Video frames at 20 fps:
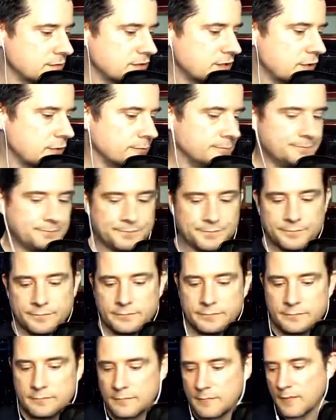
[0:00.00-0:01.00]
So
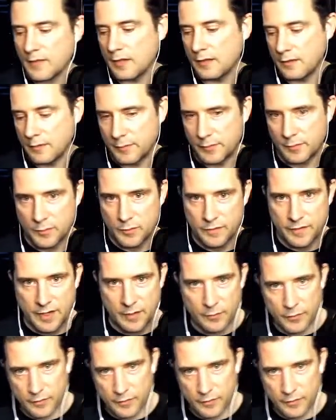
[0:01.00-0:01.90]
let me move that one